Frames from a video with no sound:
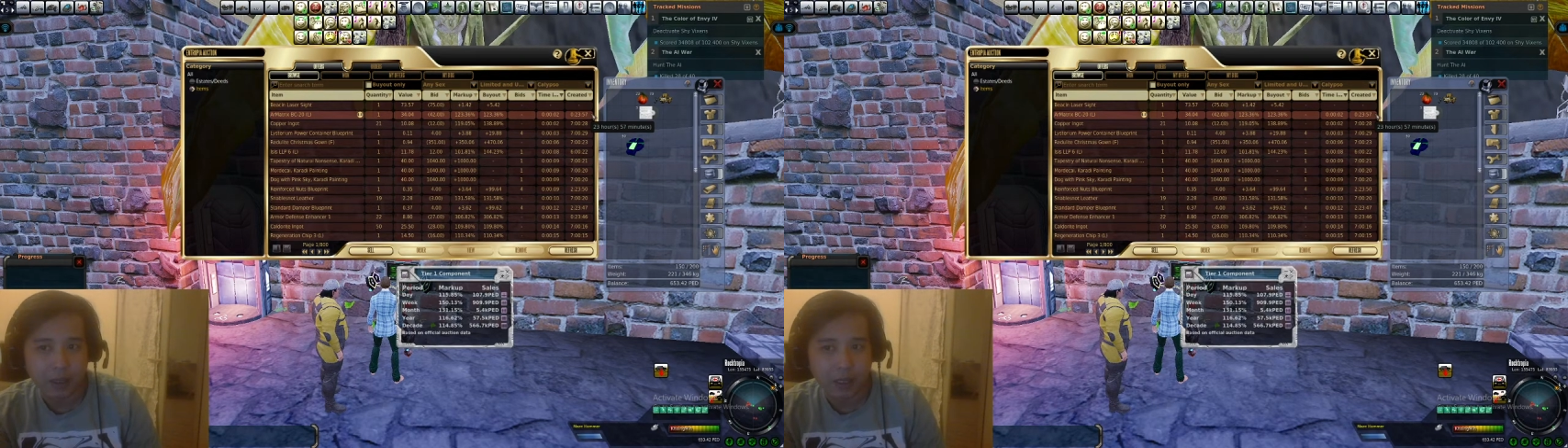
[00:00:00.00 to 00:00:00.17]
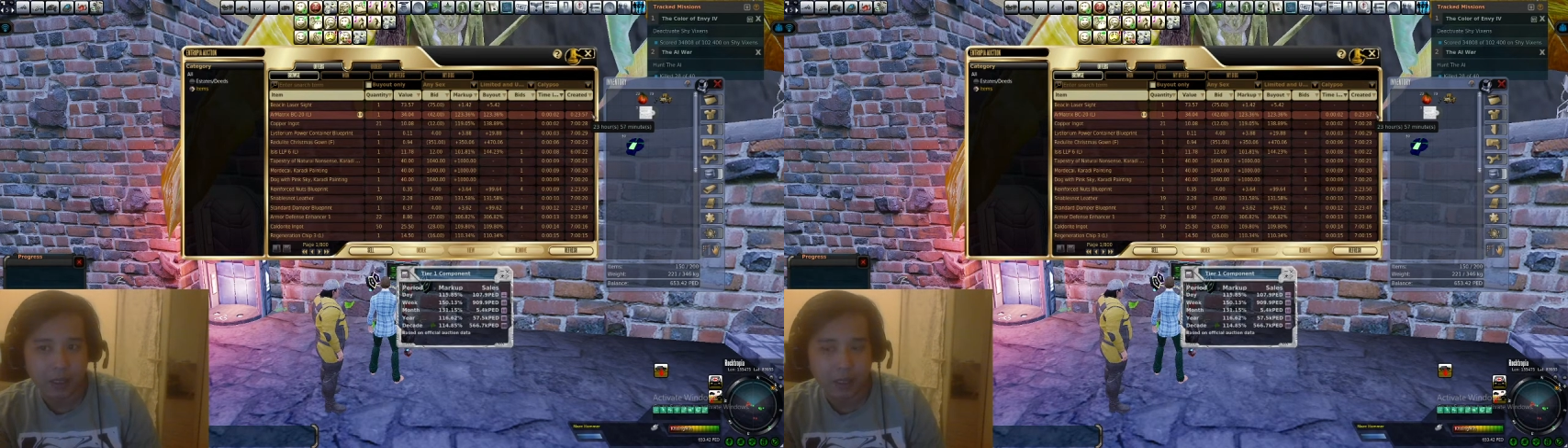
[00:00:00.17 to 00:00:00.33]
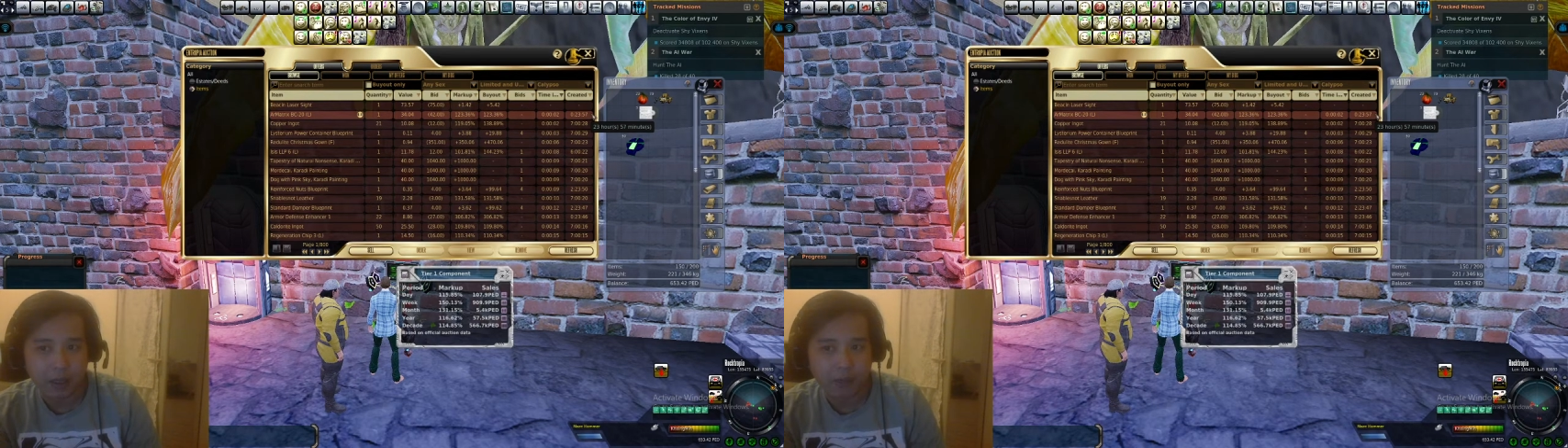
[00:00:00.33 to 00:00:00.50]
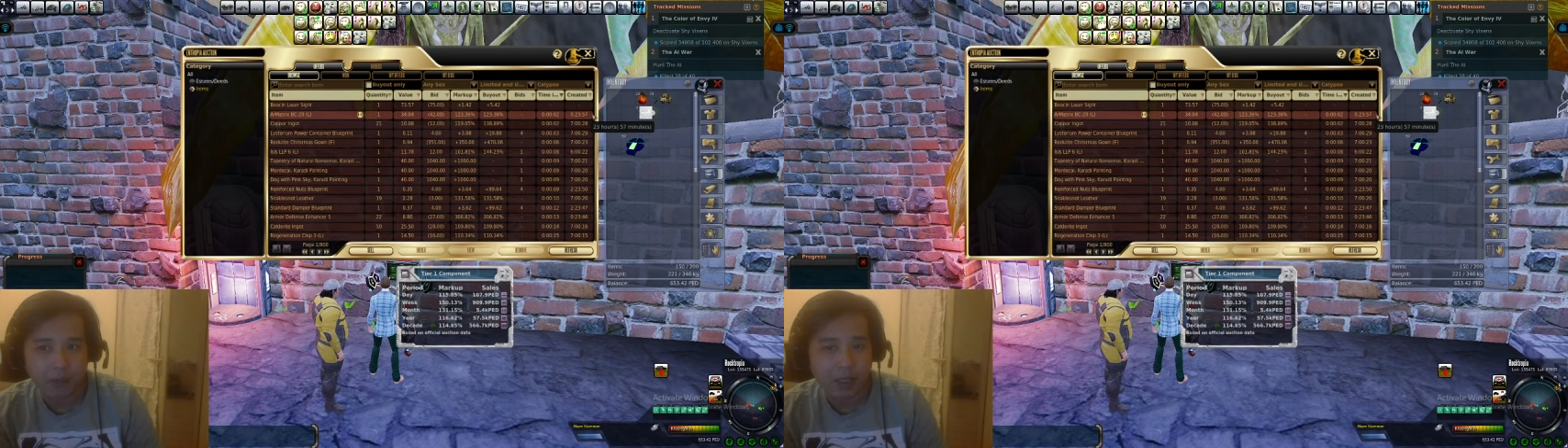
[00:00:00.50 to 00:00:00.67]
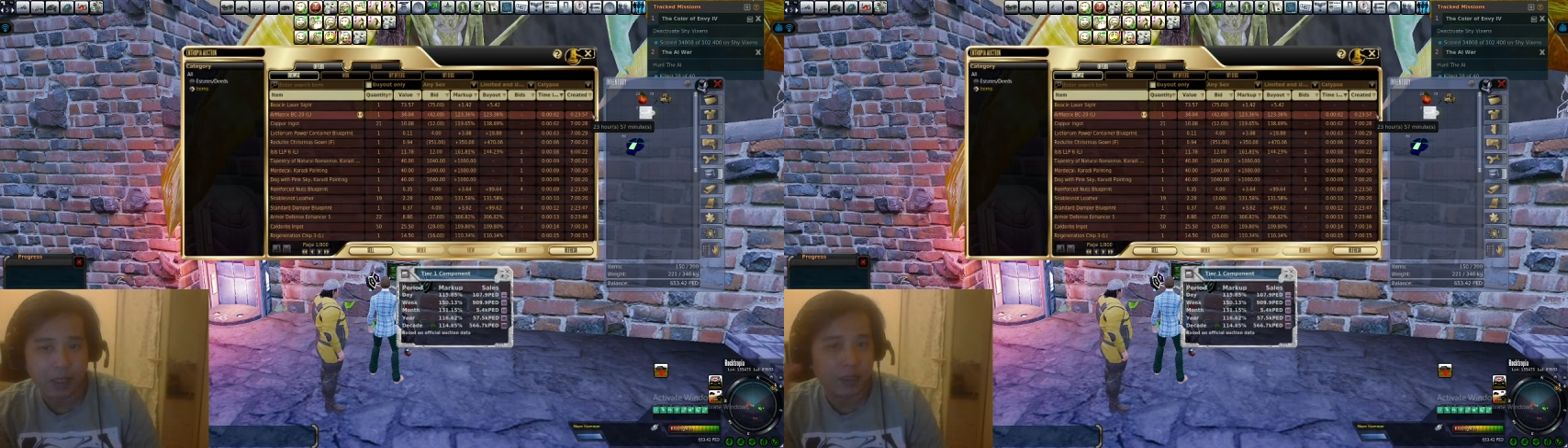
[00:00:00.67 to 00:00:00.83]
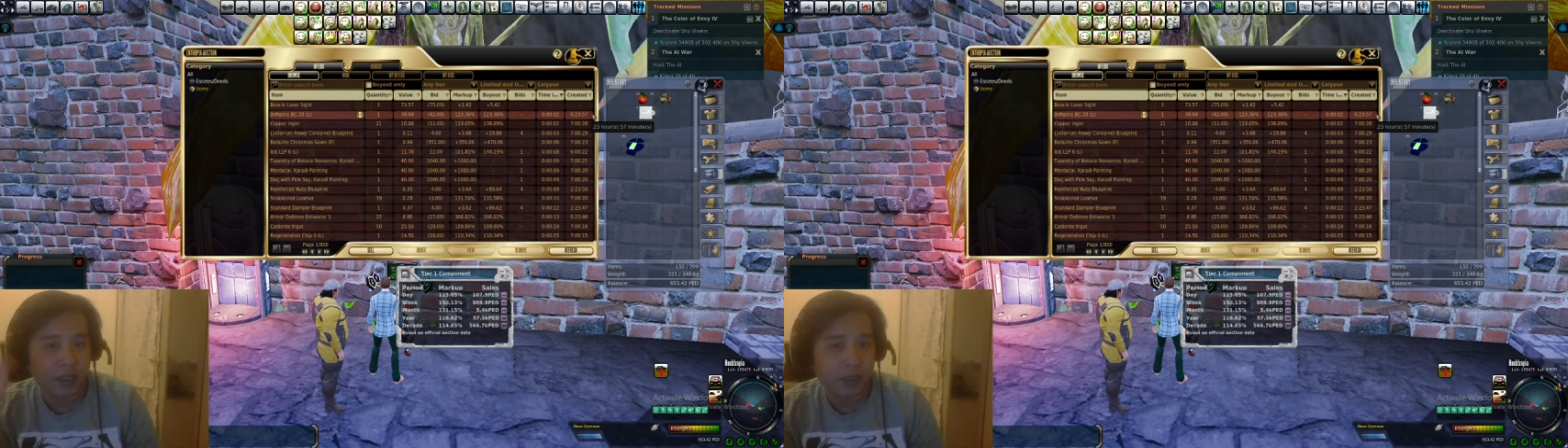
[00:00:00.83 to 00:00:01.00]
if
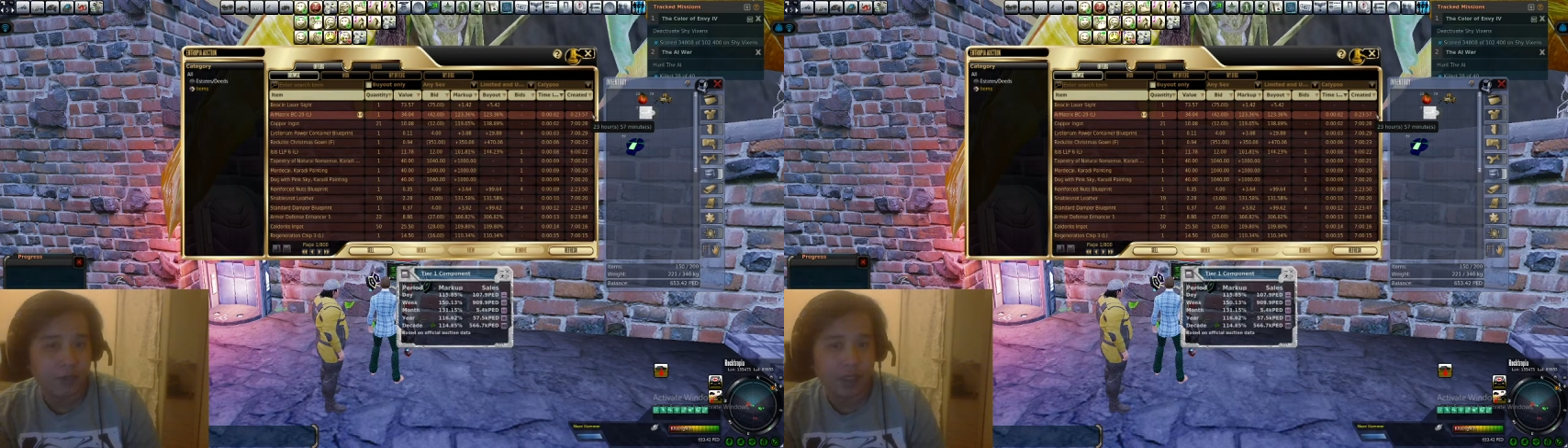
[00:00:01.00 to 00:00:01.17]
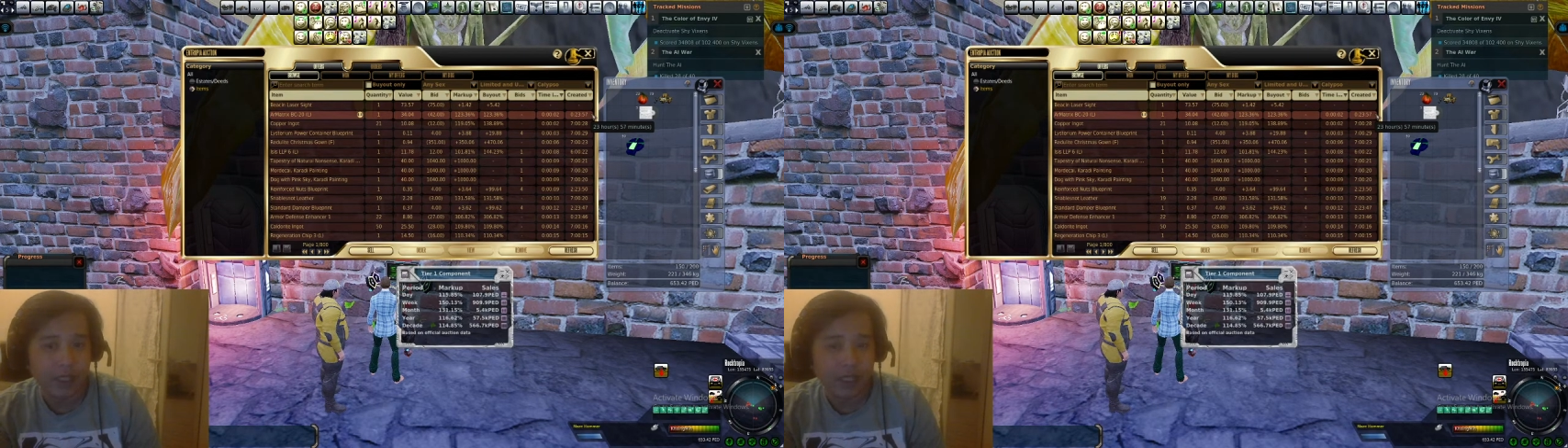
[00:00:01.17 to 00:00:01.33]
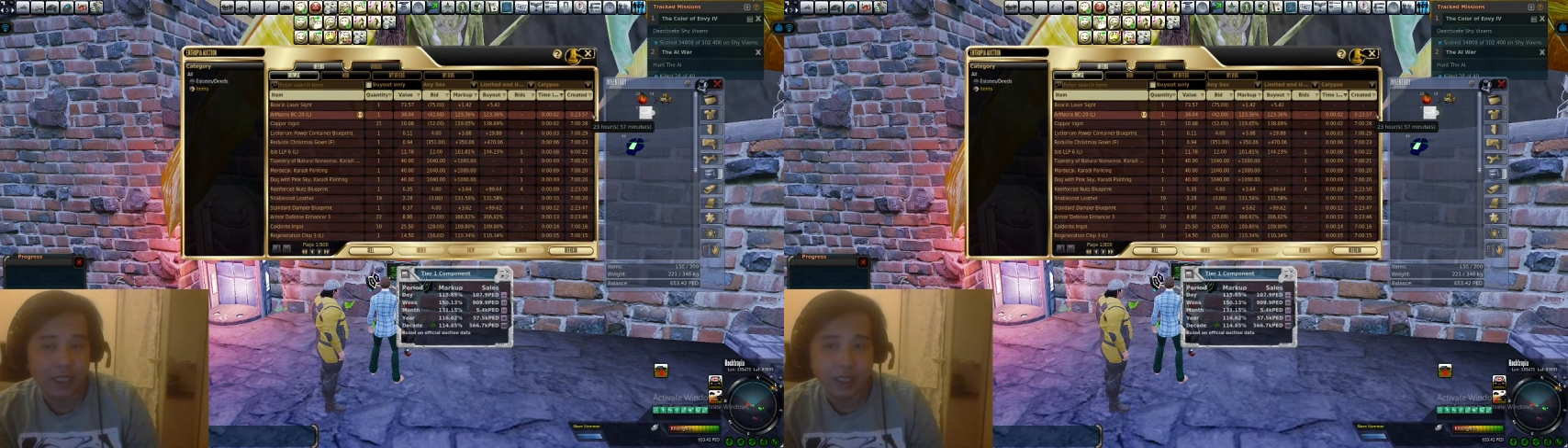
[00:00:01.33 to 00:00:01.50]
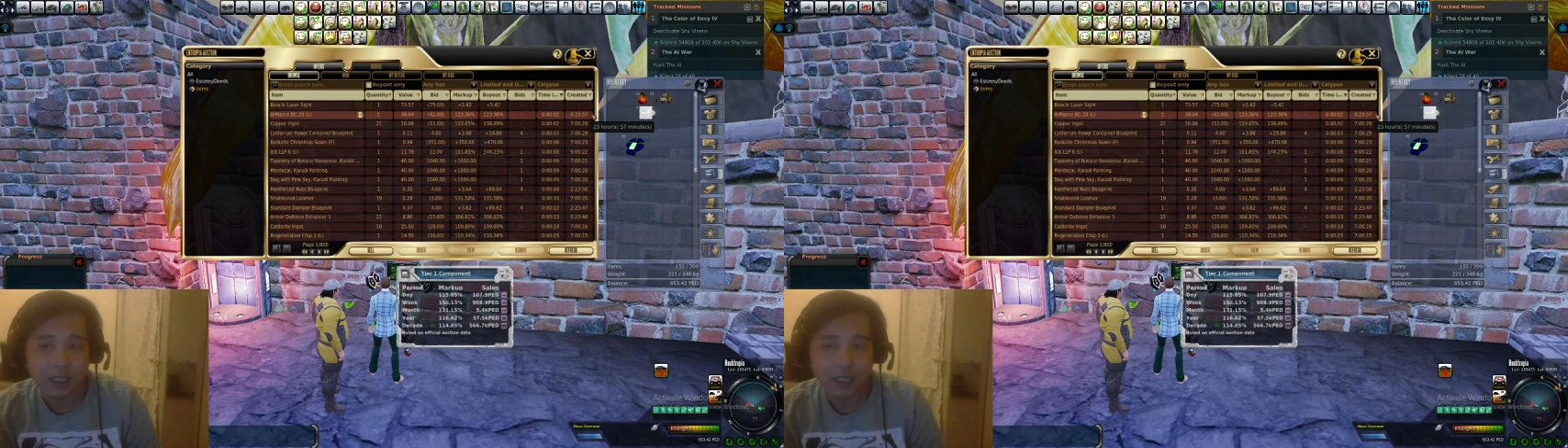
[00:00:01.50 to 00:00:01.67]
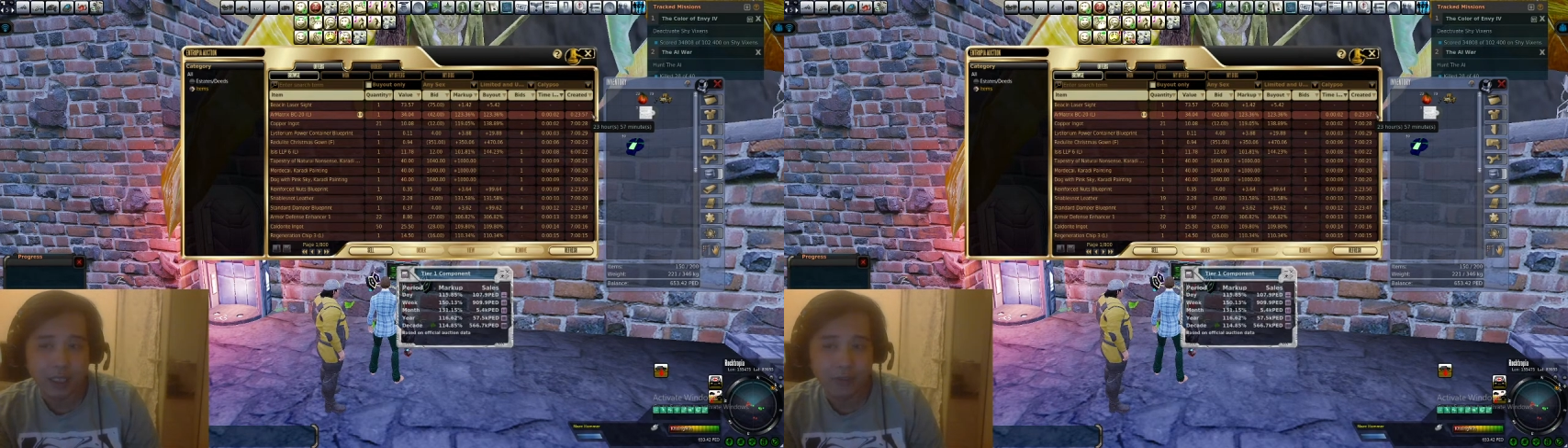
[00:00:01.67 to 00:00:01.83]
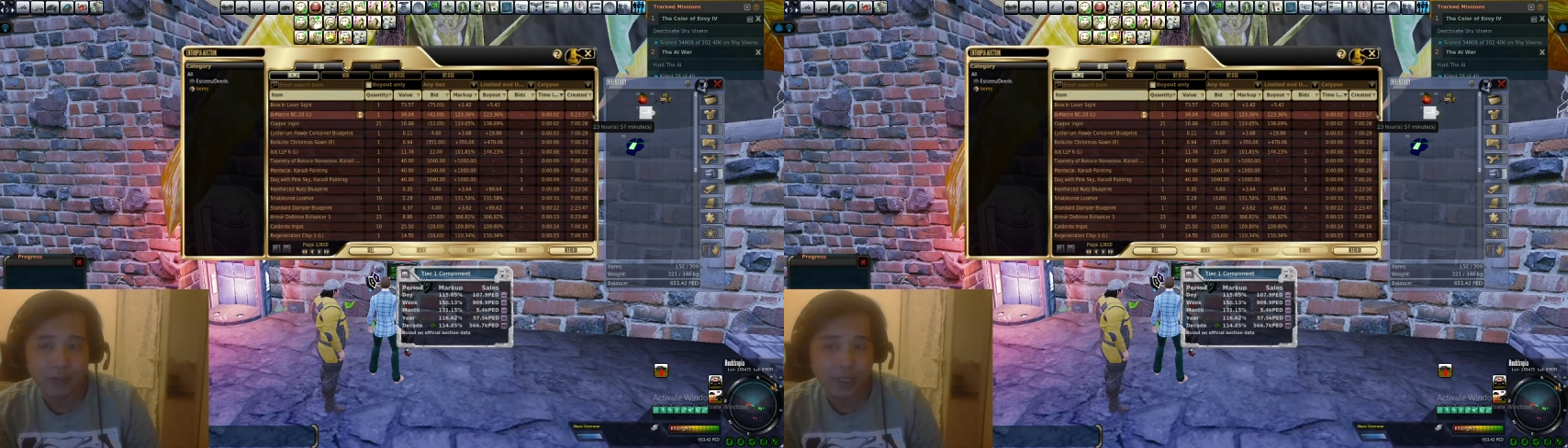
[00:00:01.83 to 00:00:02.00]
in 7 day is if